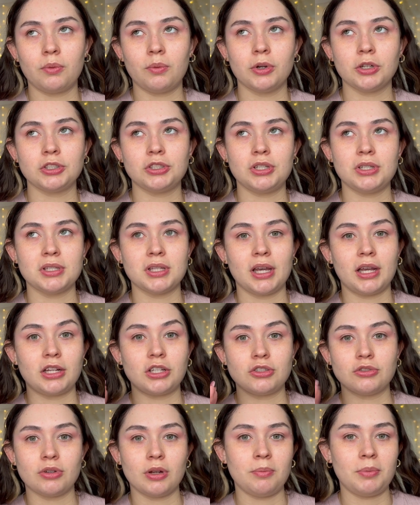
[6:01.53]
where she's like
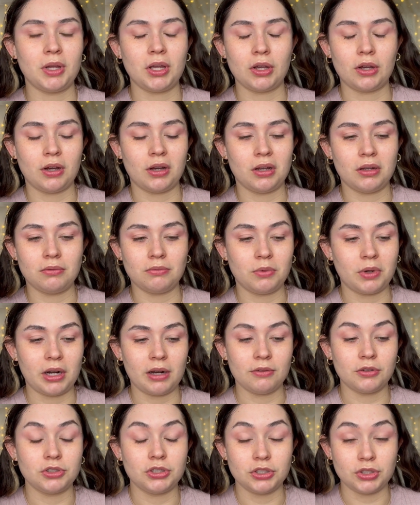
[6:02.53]
tripping on
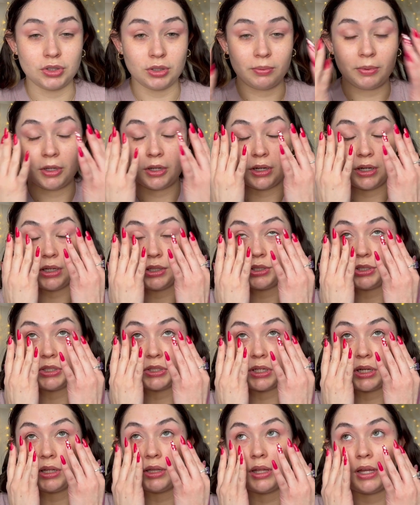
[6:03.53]
whatever she's tripping on, and she's
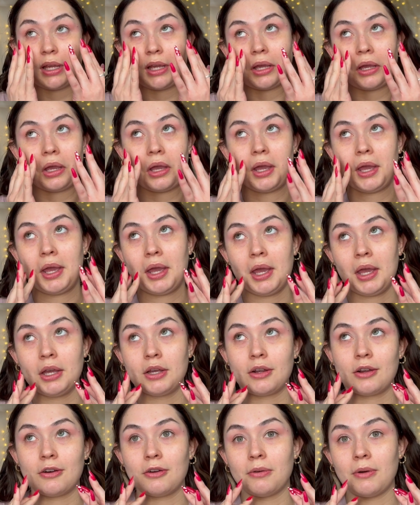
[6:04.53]
got like
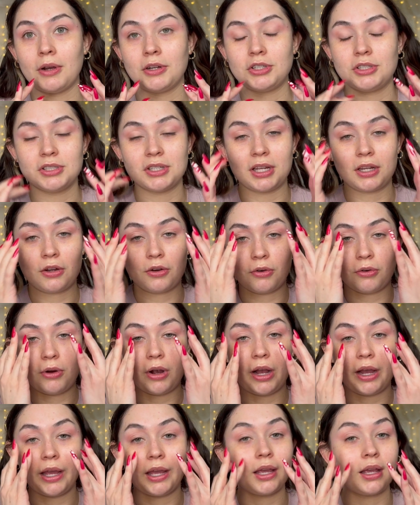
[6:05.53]
she's like
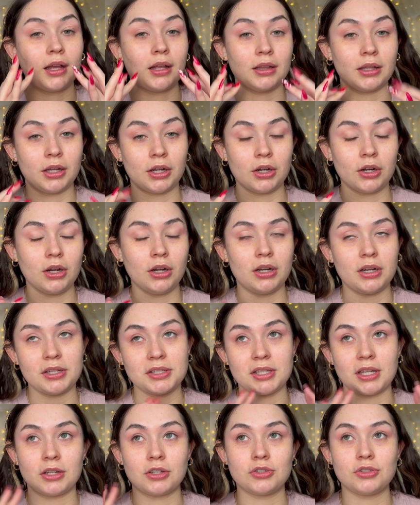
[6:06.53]
crying glitter, and
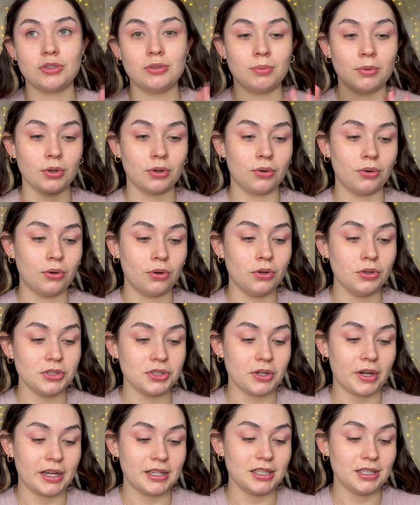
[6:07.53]
it's like super cool. So
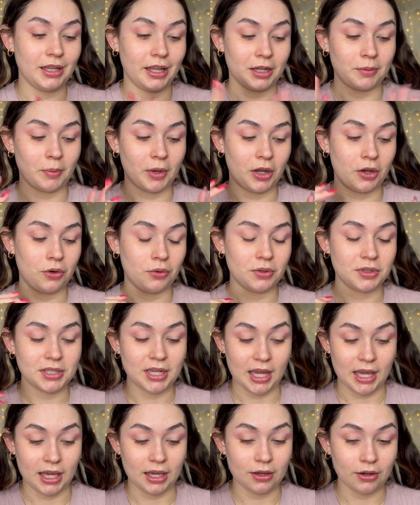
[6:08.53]
I did like my own
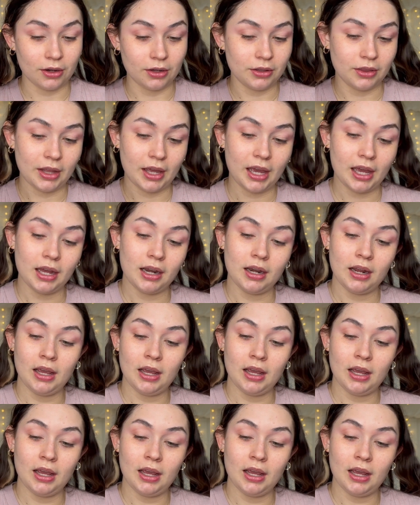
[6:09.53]
take on that.